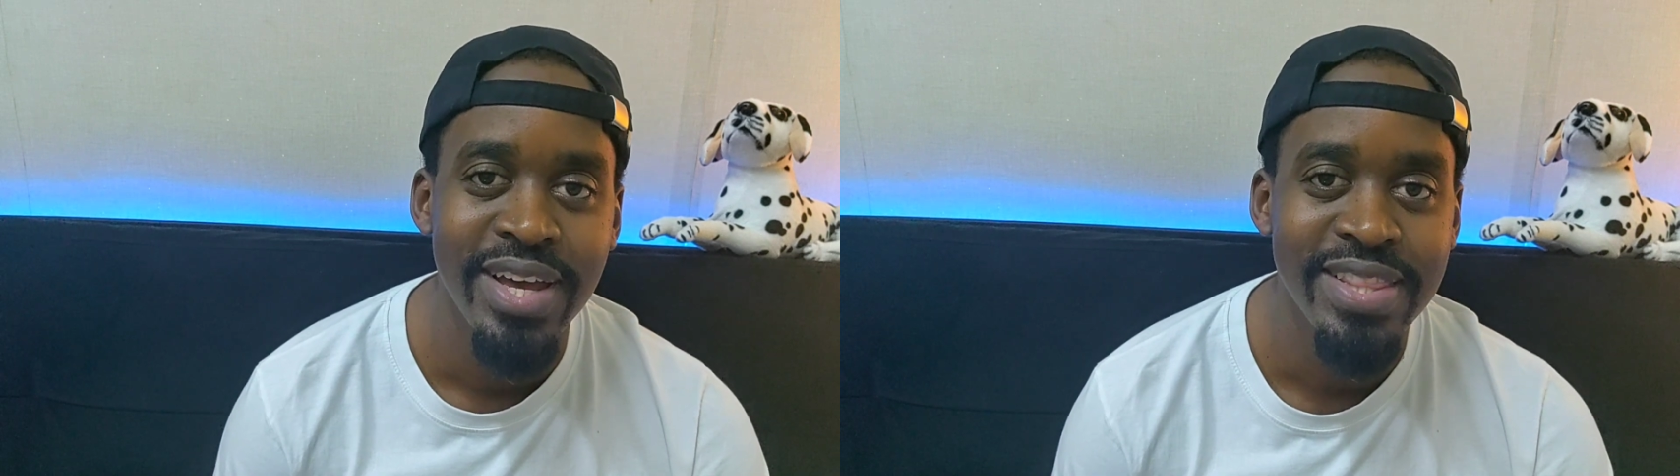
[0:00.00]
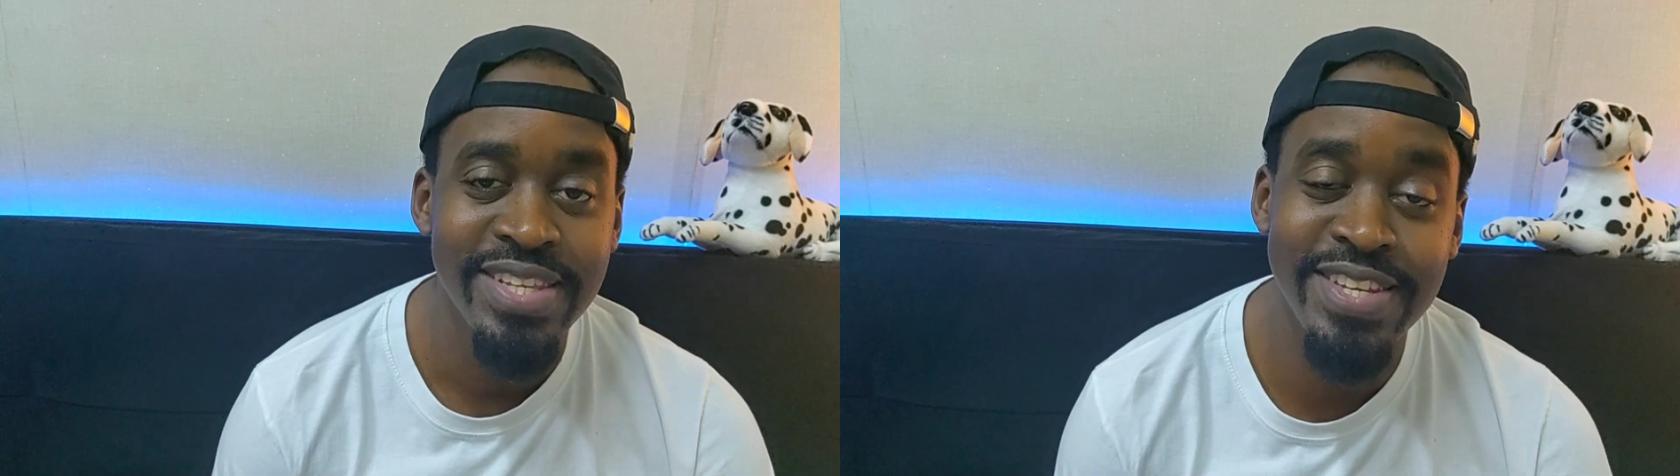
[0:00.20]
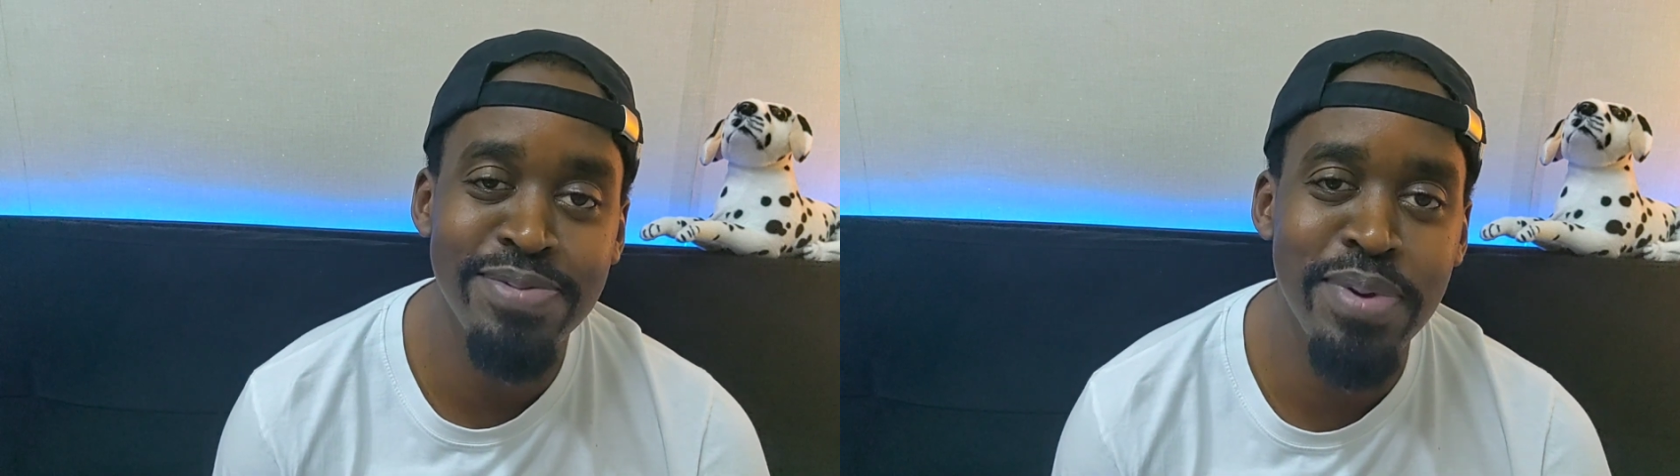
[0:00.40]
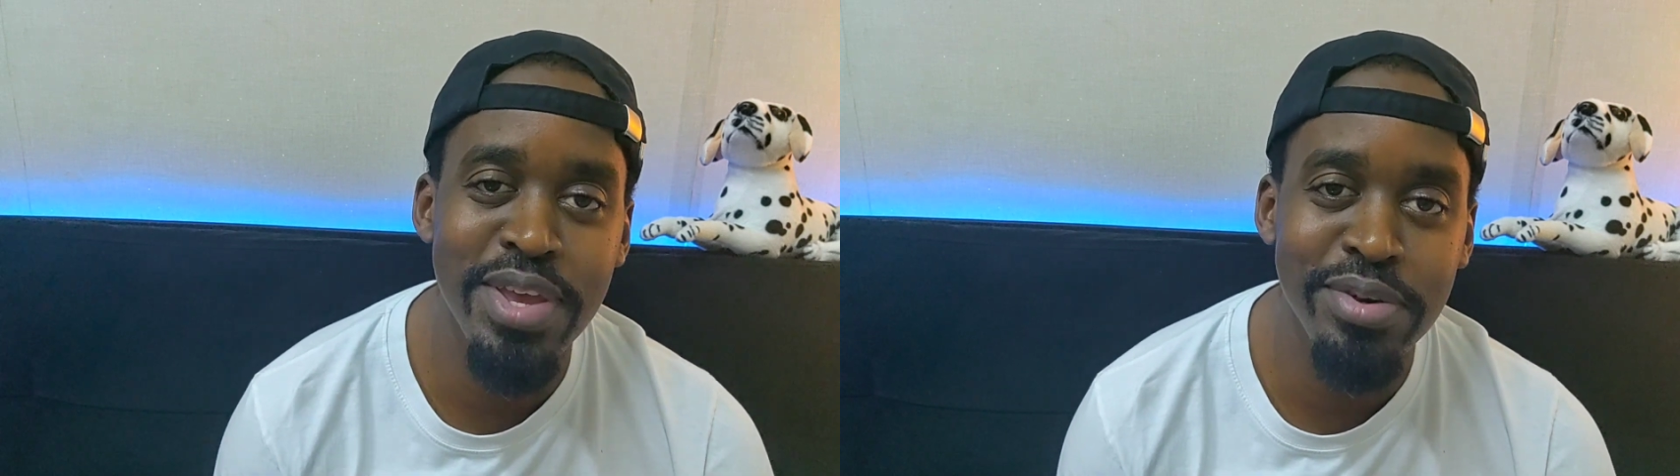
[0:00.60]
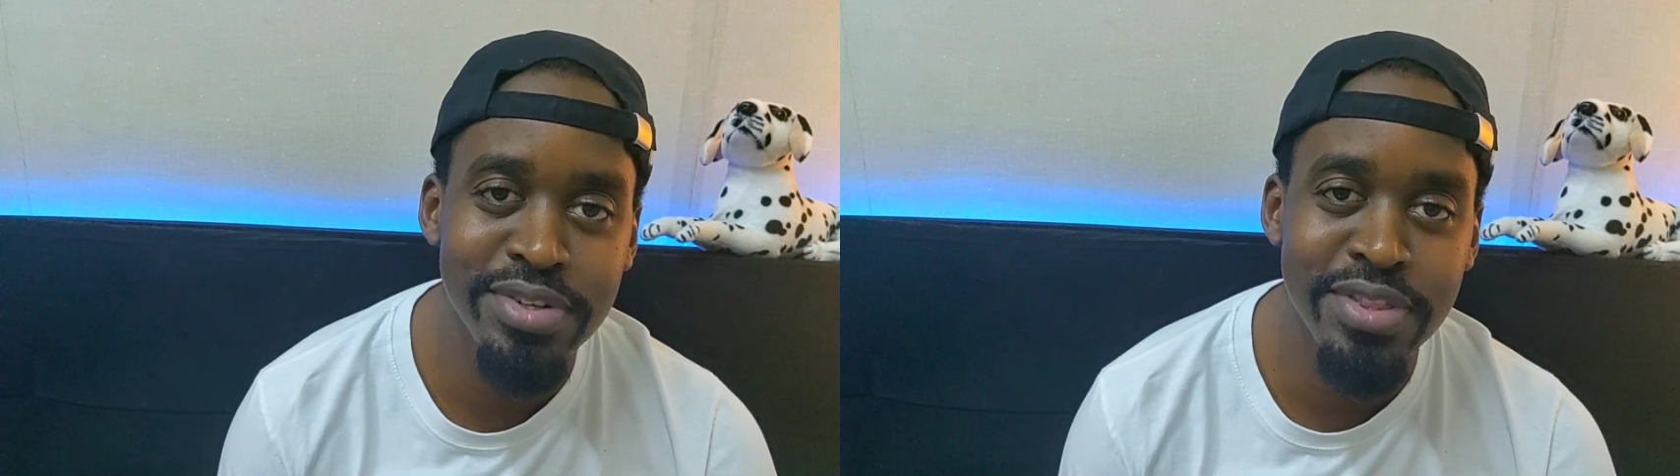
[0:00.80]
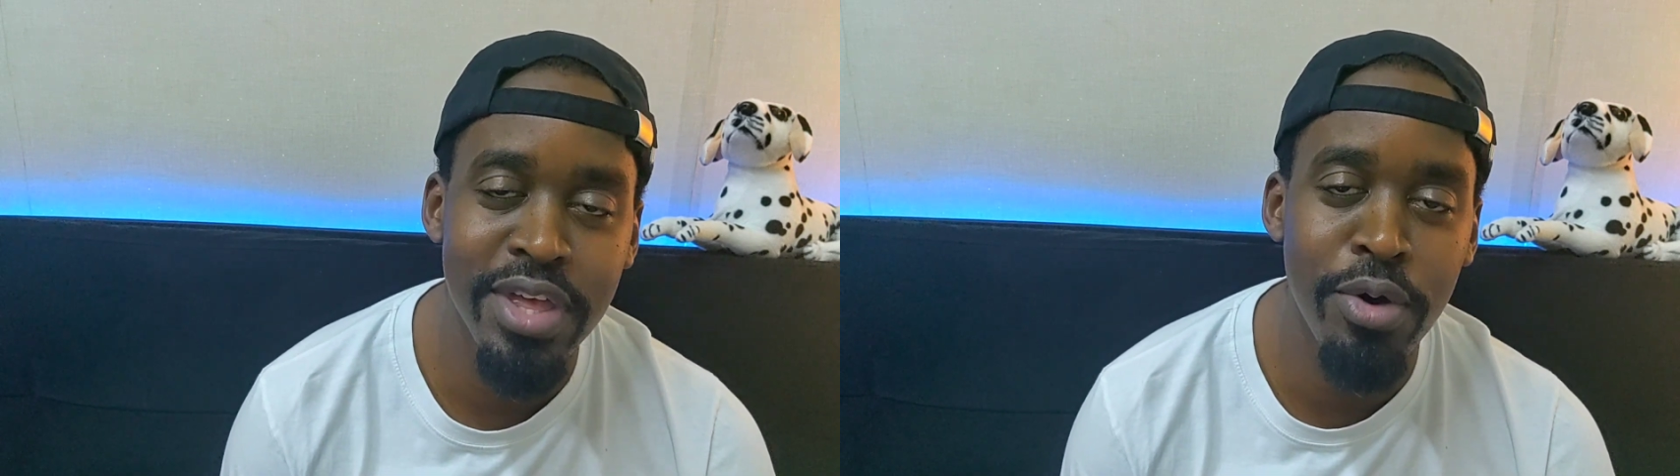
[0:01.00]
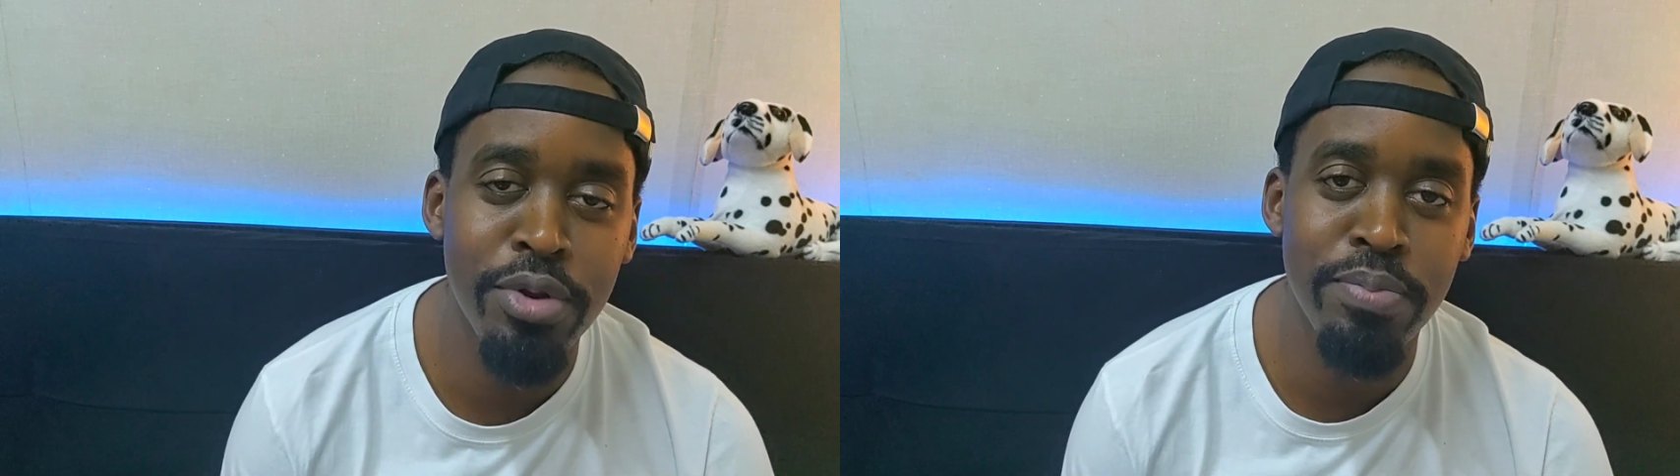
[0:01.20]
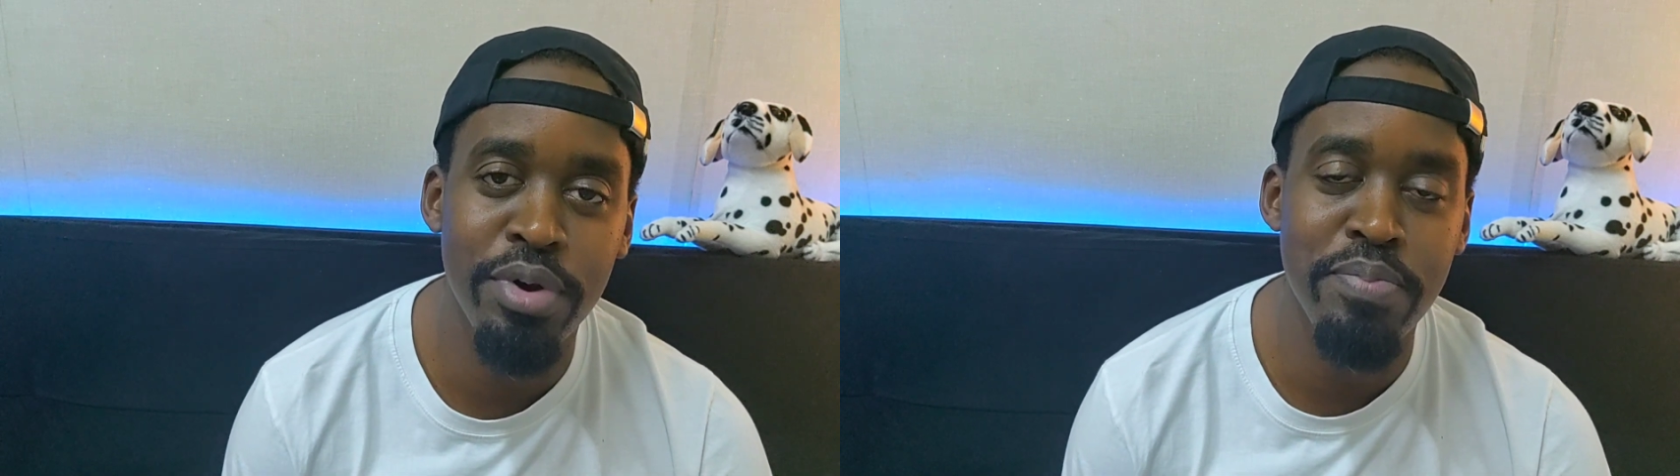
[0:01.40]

This is me using the onboard